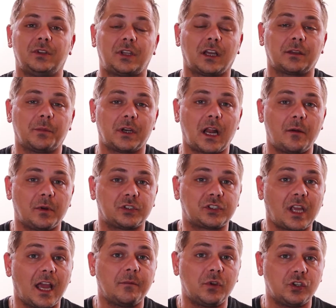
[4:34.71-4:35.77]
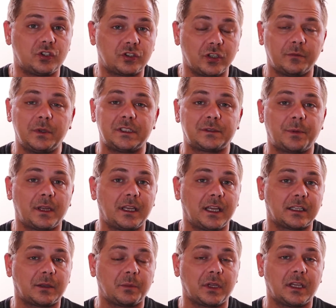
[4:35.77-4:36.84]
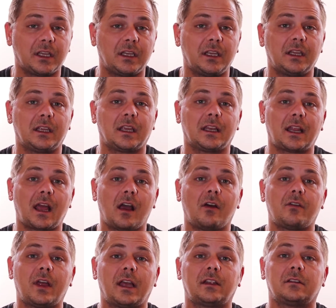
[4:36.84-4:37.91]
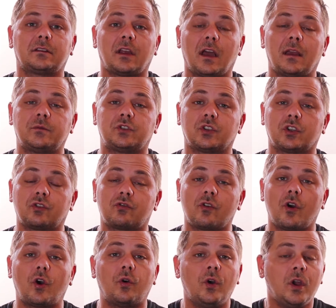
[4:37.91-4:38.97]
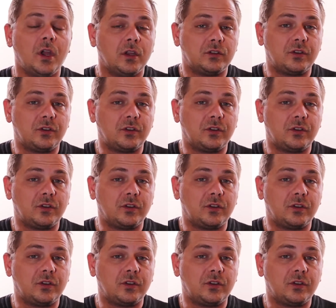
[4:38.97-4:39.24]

We talked about how much time you should be spending at the beginning and how that time should grow